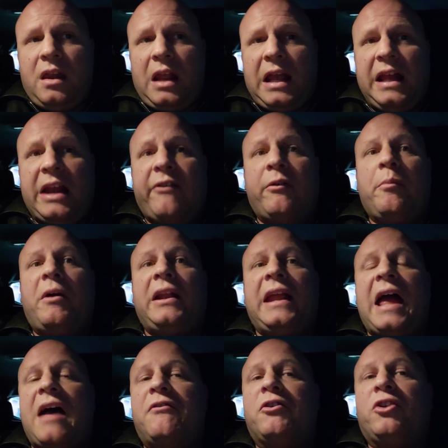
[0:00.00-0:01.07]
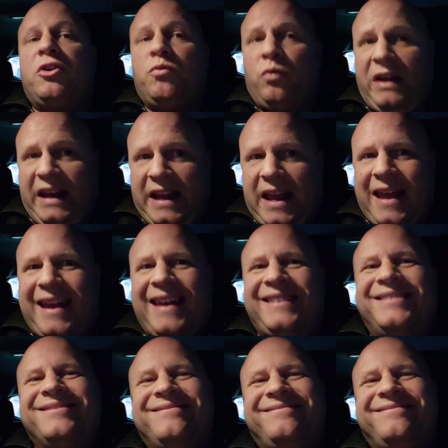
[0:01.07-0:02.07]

and everybody have a good week ahead.